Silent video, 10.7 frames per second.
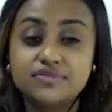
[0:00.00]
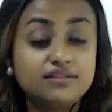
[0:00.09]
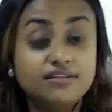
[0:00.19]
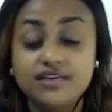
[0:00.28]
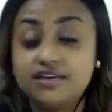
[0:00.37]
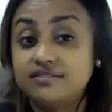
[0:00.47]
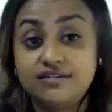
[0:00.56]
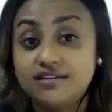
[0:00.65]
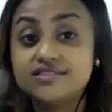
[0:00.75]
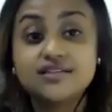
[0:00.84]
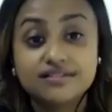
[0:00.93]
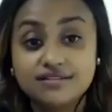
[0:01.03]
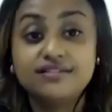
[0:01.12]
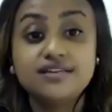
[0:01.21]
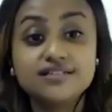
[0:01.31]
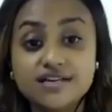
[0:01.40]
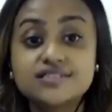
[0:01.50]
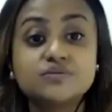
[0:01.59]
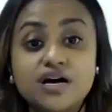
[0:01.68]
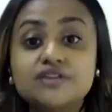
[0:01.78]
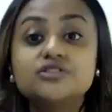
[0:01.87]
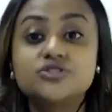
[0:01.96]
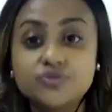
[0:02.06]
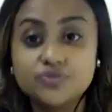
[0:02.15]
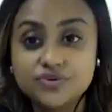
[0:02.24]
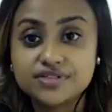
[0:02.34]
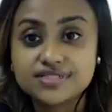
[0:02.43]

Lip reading: these are smart students,